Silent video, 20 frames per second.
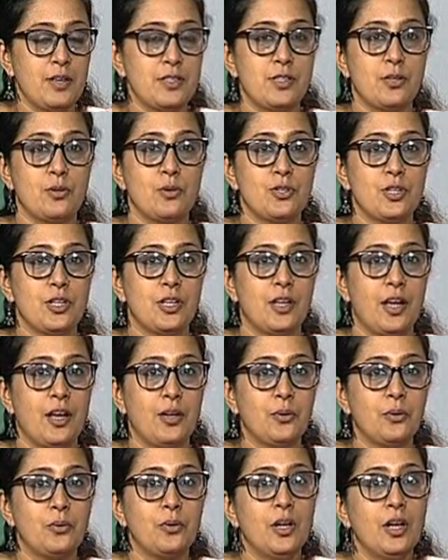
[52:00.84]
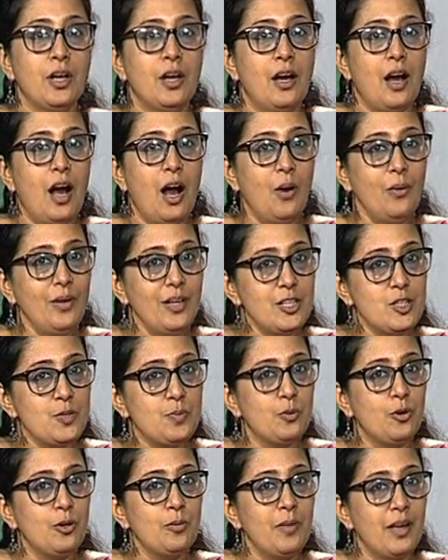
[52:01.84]
by Sarojini Naidu, how
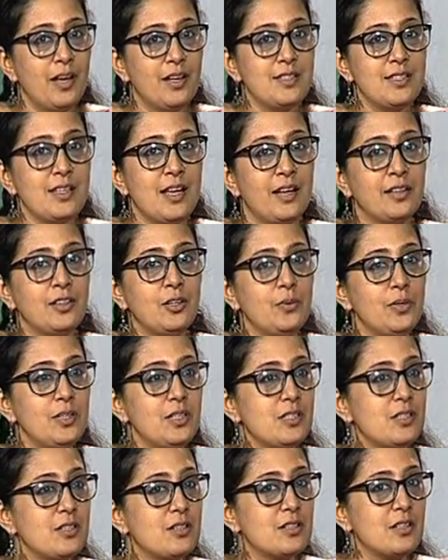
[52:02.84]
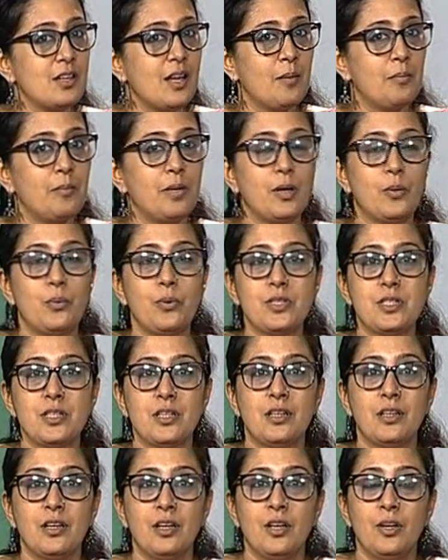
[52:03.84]
each poem ends either with a certain
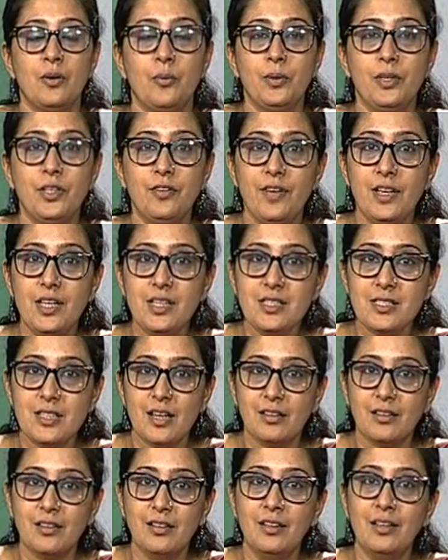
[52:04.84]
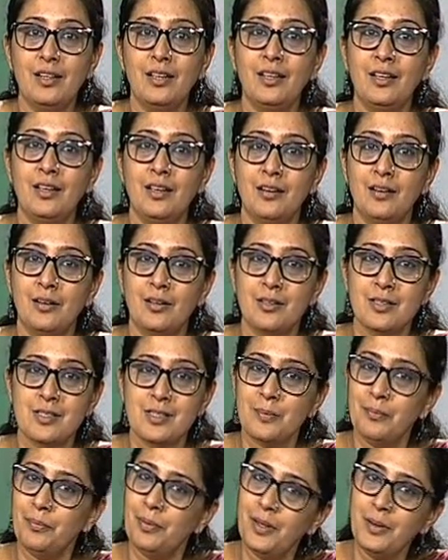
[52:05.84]
ambiguity, with a very subtly, uh,
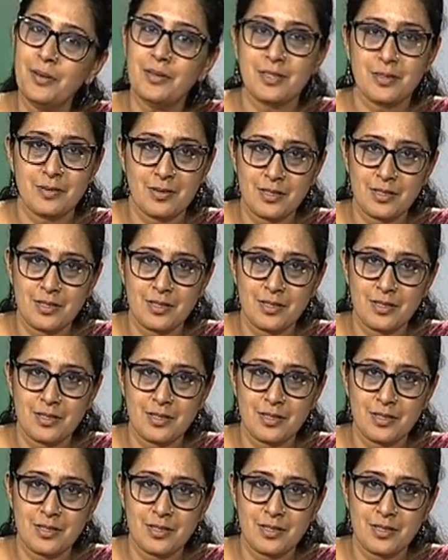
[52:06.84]
simply,